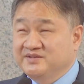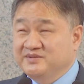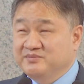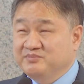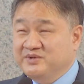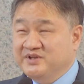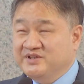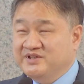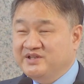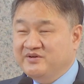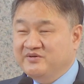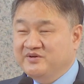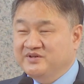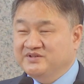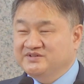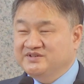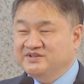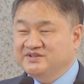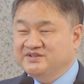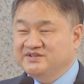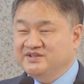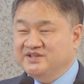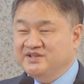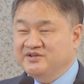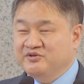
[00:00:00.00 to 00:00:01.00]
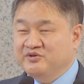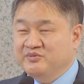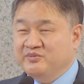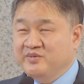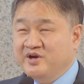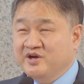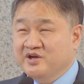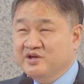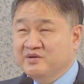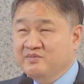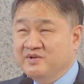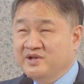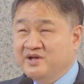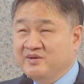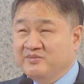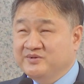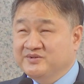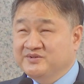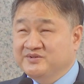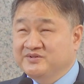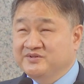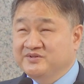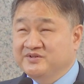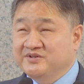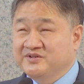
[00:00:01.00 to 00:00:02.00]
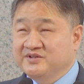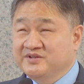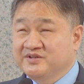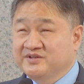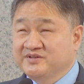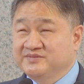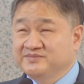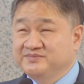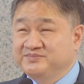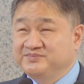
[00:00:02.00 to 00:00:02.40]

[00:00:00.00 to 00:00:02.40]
but there was this remarkable opportunity.